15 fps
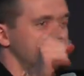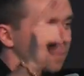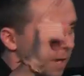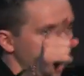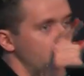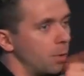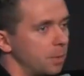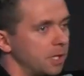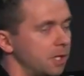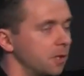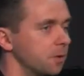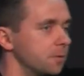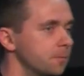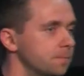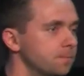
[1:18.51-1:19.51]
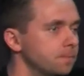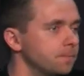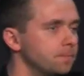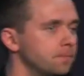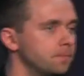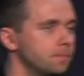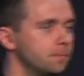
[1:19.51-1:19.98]
but I will be healed.
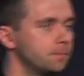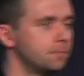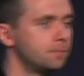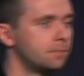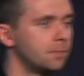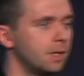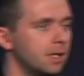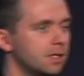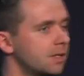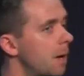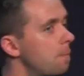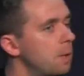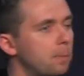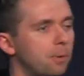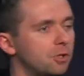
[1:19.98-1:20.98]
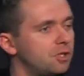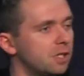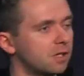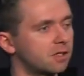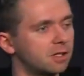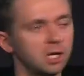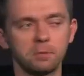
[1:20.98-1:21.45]
Some people
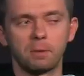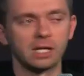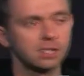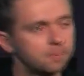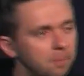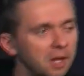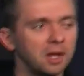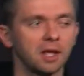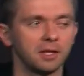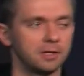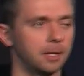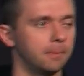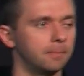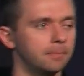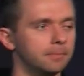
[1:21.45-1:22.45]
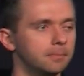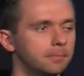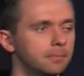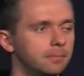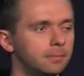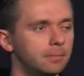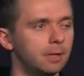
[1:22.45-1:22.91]
Jesus healed by spitting at them.
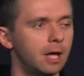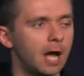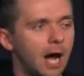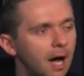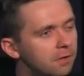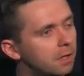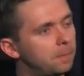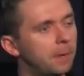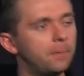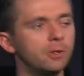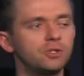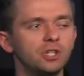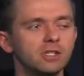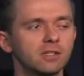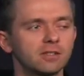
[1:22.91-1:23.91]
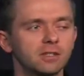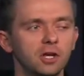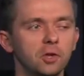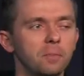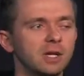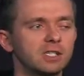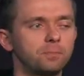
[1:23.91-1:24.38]
Other people Jesus
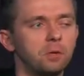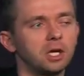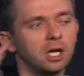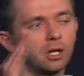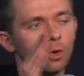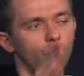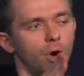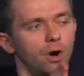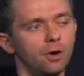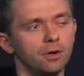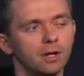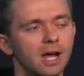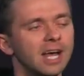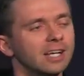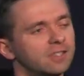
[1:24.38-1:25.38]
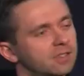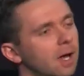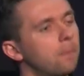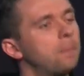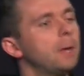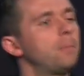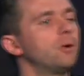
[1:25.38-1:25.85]
healed by speaking a word.
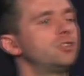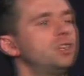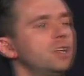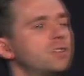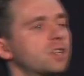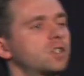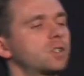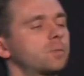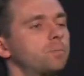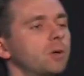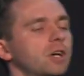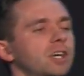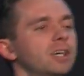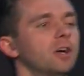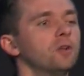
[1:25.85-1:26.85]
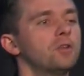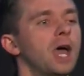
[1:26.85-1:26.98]
Some people Jesus healed